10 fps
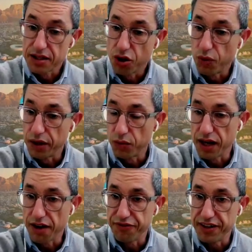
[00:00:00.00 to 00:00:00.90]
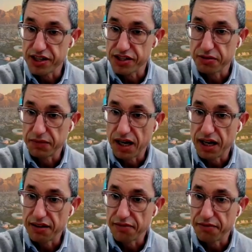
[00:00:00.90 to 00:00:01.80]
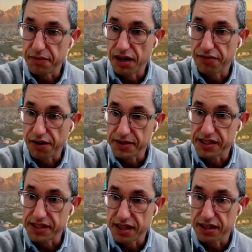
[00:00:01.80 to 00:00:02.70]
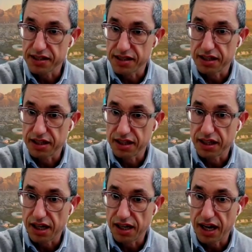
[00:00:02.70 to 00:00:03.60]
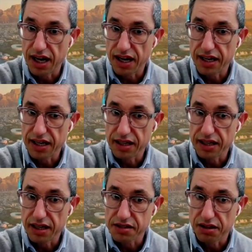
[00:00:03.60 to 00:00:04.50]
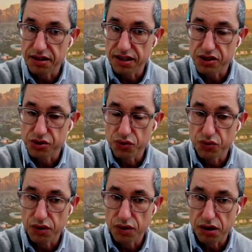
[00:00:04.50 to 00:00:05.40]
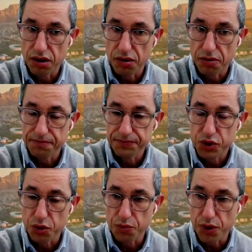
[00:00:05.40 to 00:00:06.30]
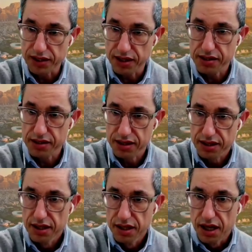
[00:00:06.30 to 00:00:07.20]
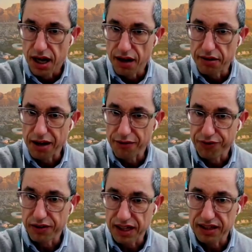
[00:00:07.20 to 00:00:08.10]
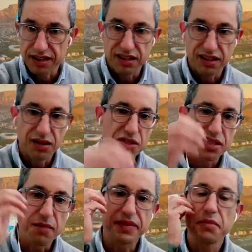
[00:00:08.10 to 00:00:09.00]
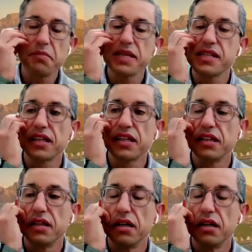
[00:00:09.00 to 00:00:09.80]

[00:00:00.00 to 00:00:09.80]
So when I finished my pharmacy studies and I started to practice, I felt that there was something missing.